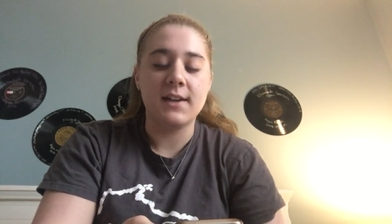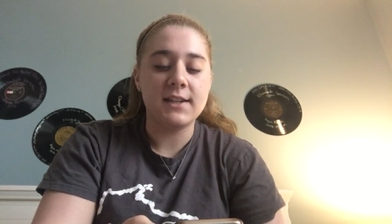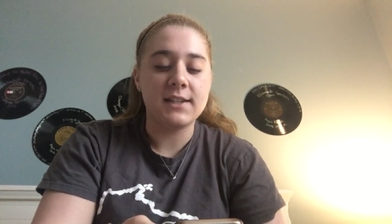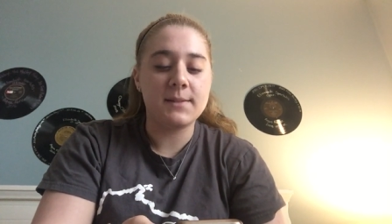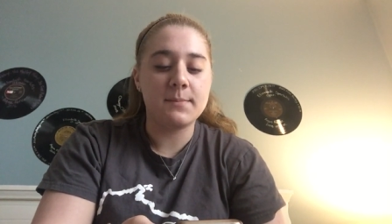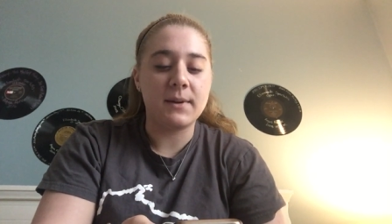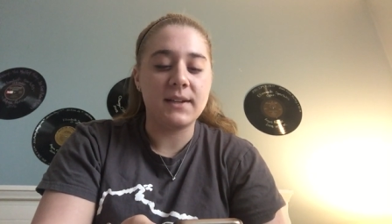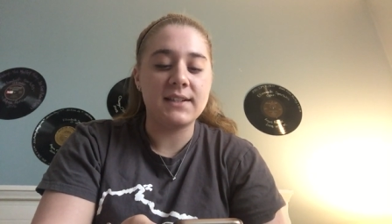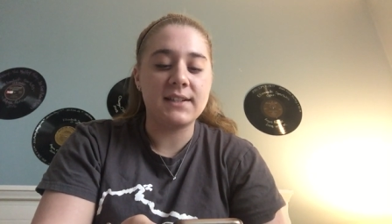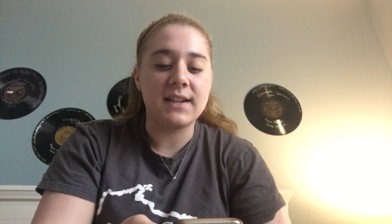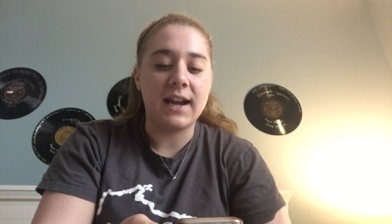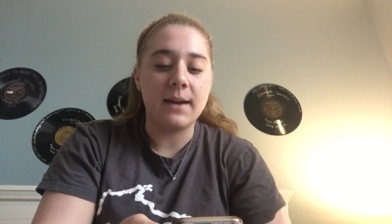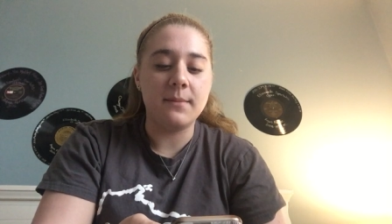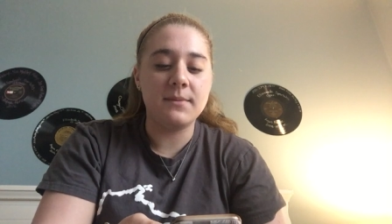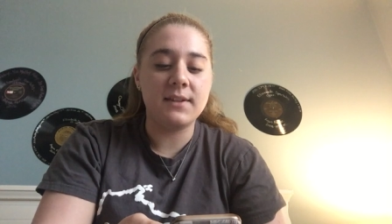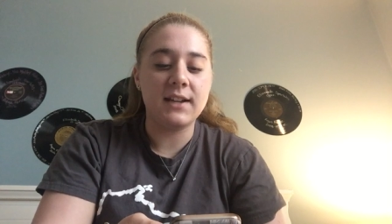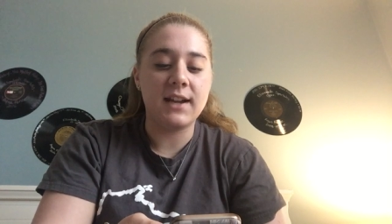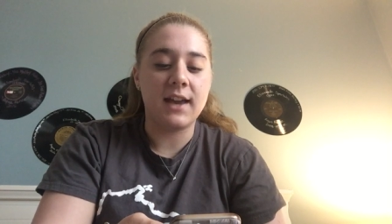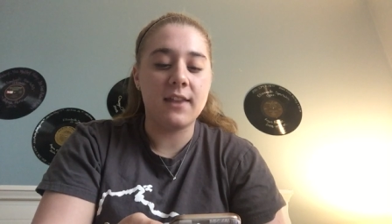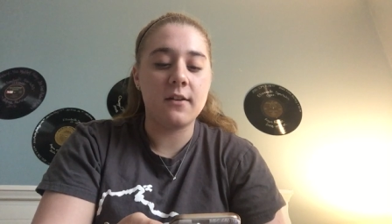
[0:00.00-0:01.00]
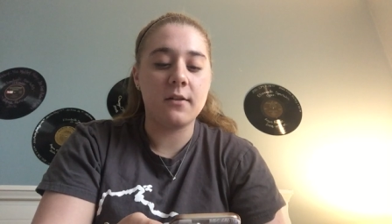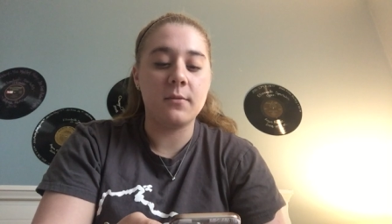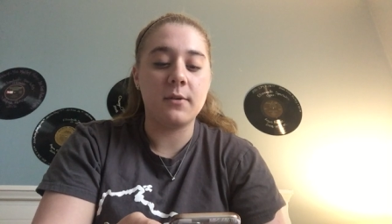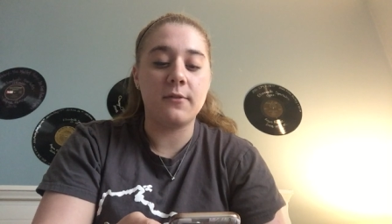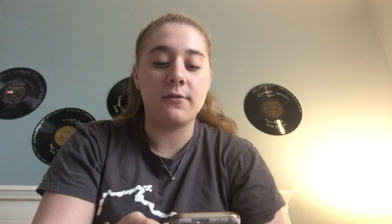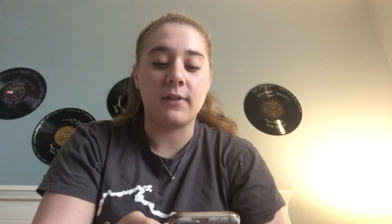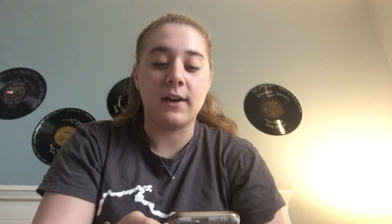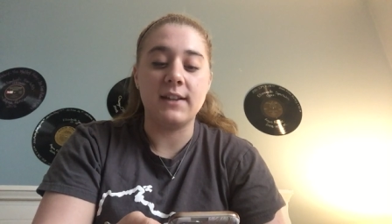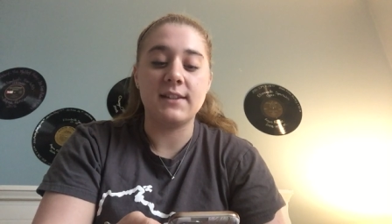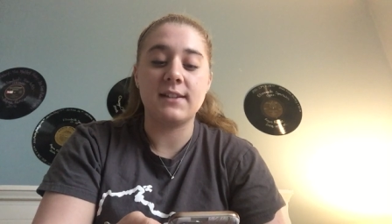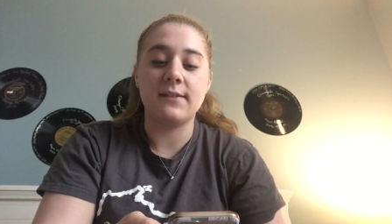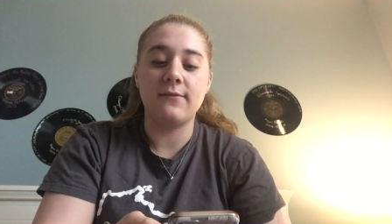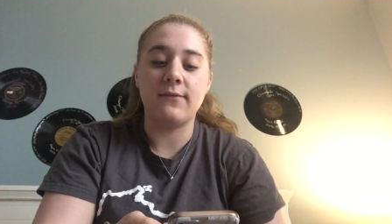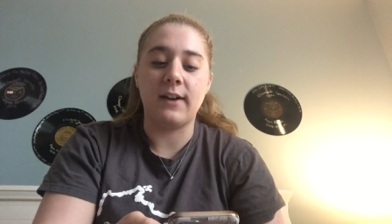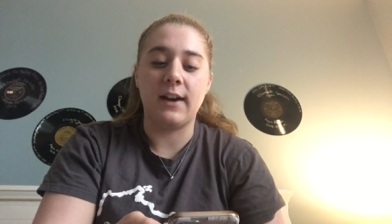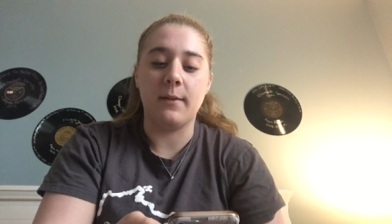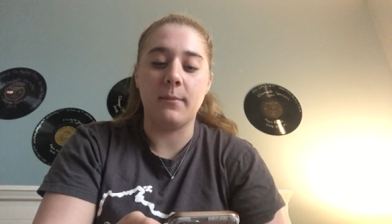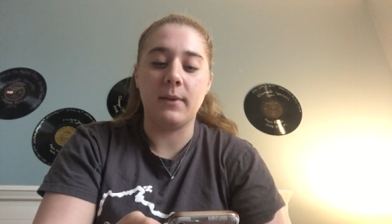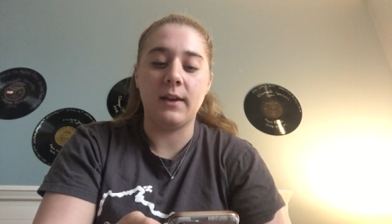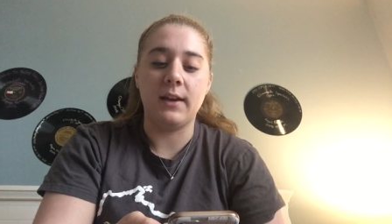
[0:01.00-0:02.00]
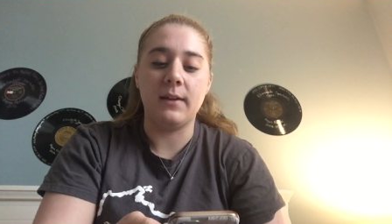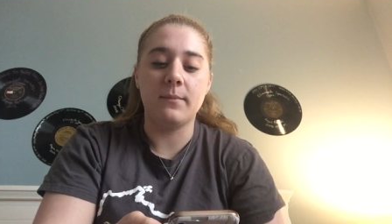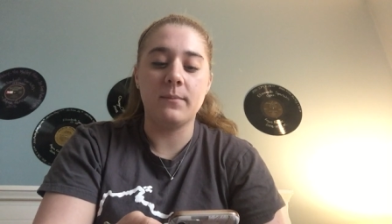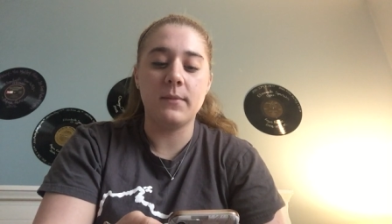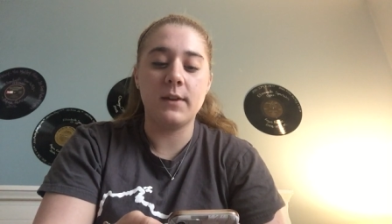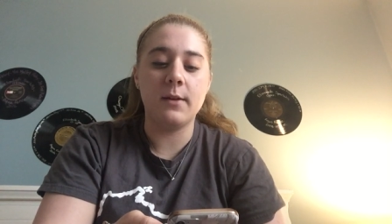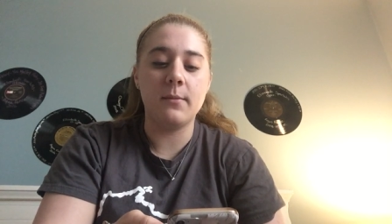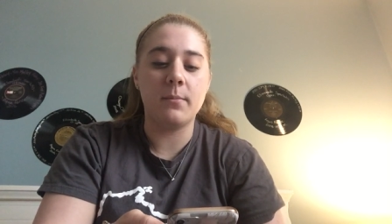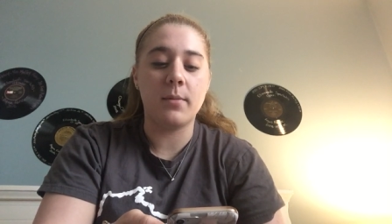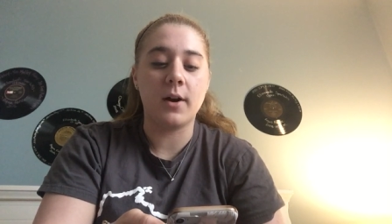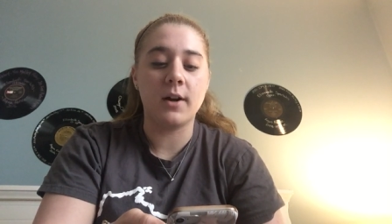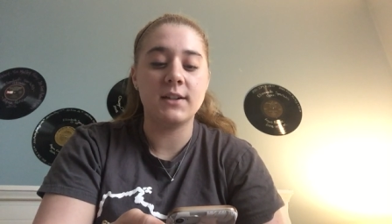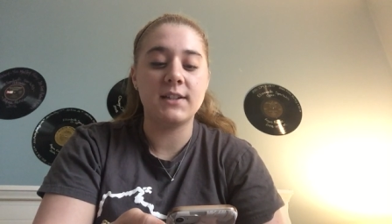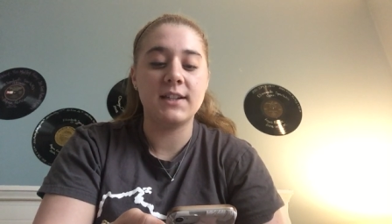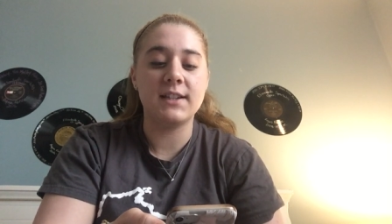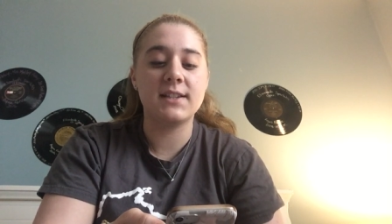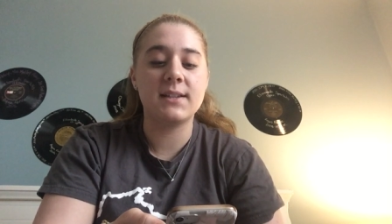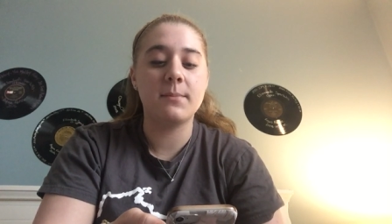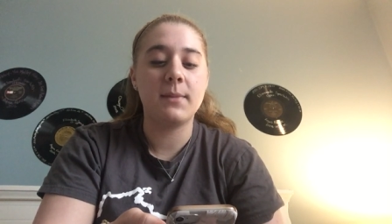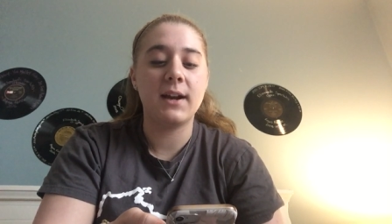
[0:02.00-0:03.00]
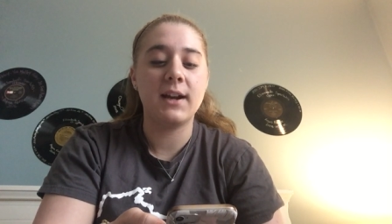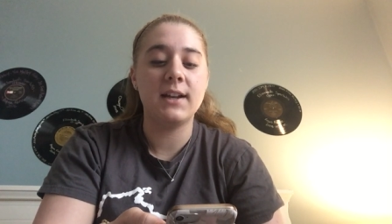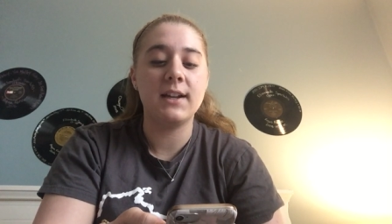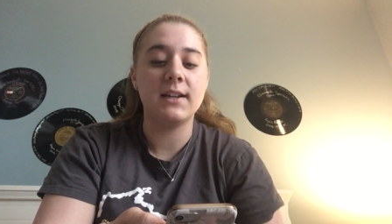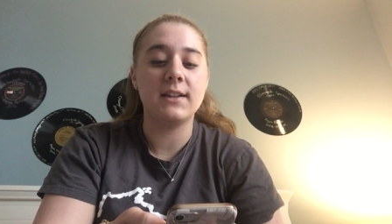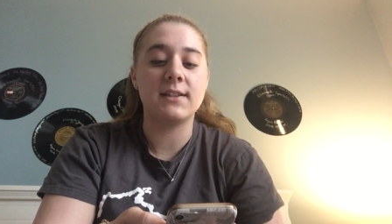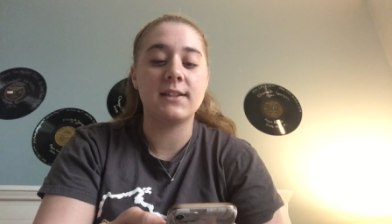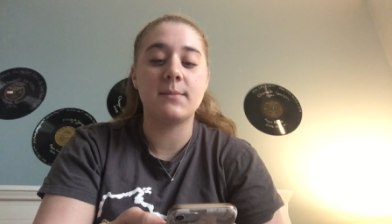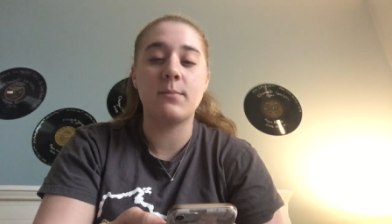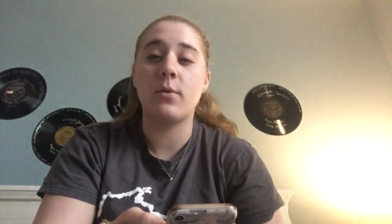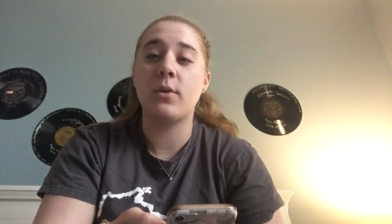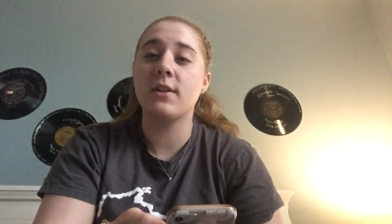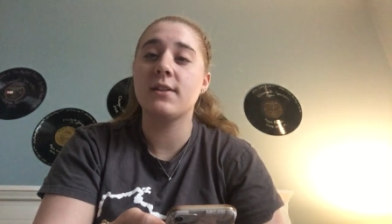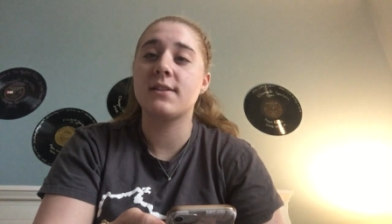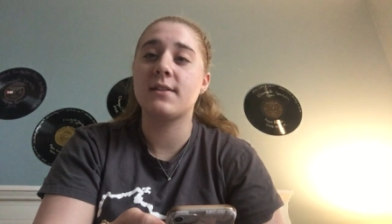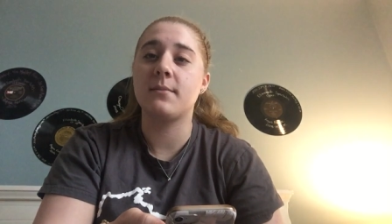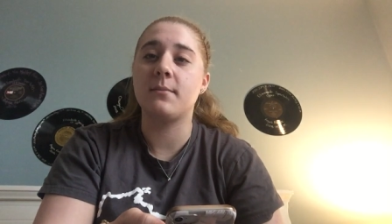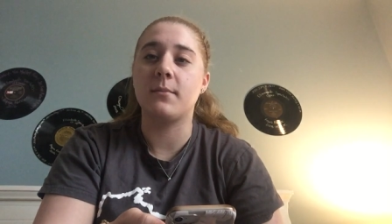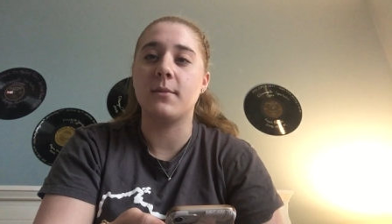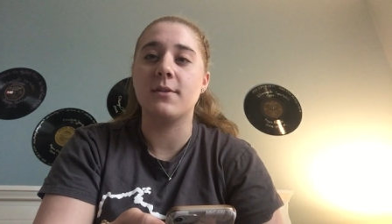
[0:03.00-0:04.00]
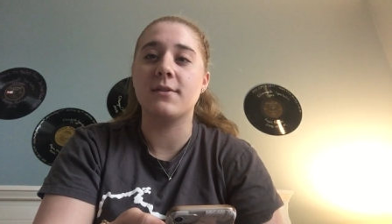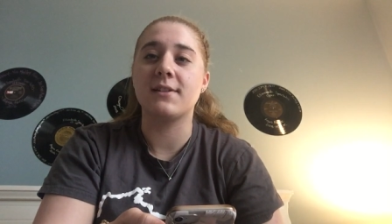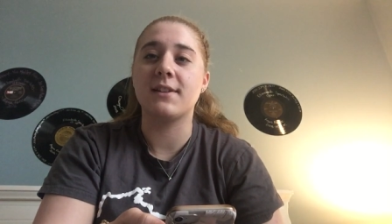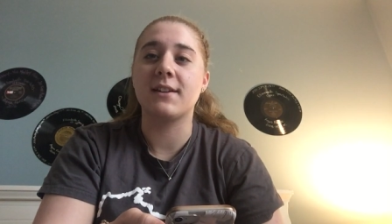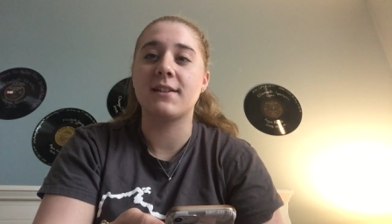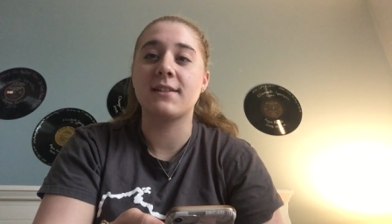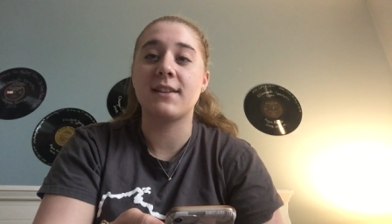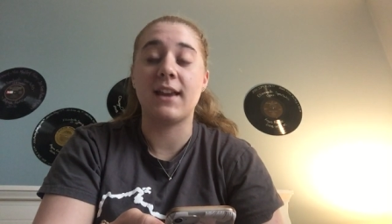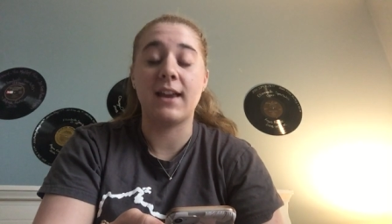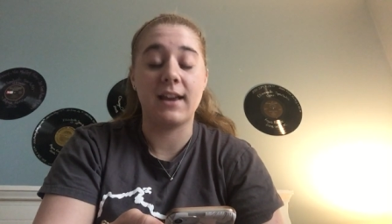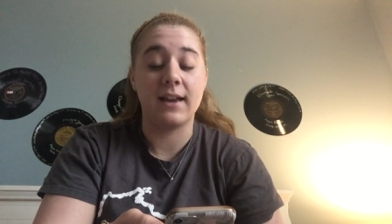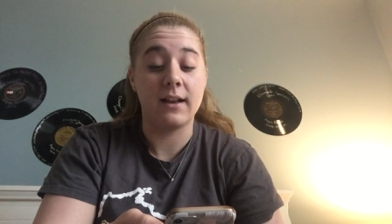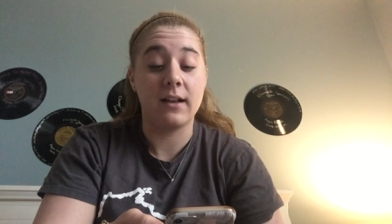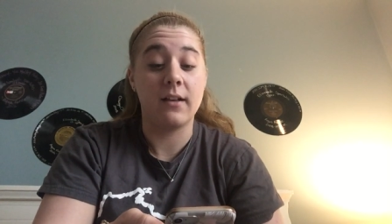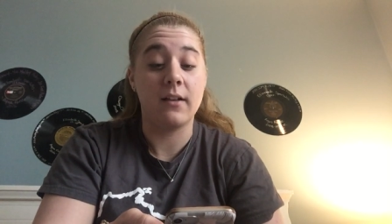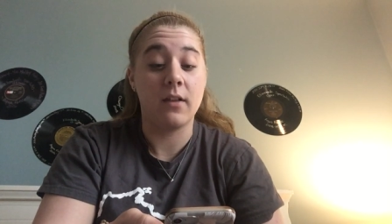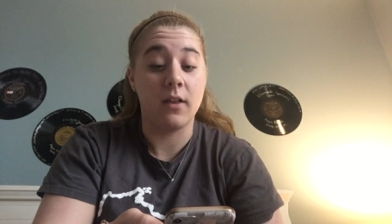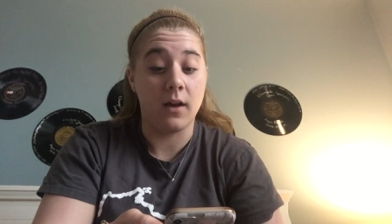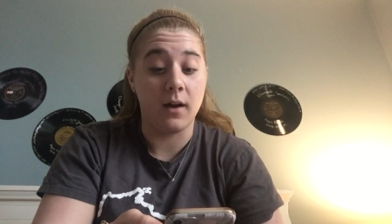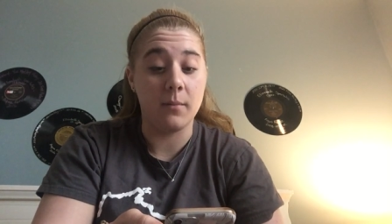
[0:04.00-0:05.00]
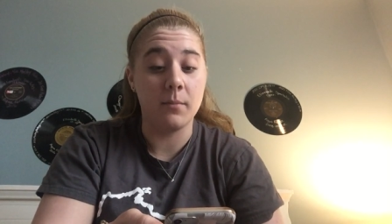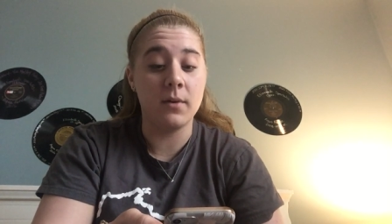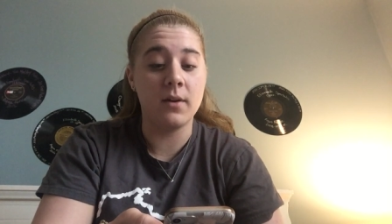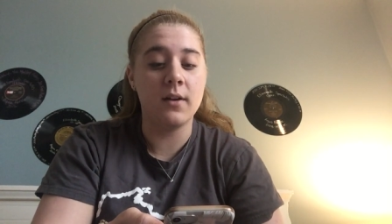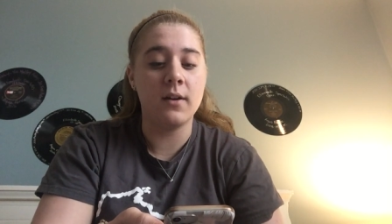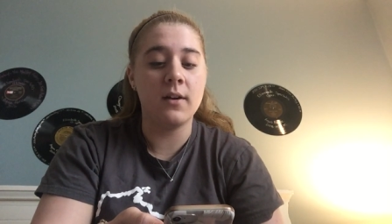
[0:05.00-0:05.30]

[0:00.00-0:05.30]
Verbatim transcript: spent time together with friends and family, and participated in sports, music, and club.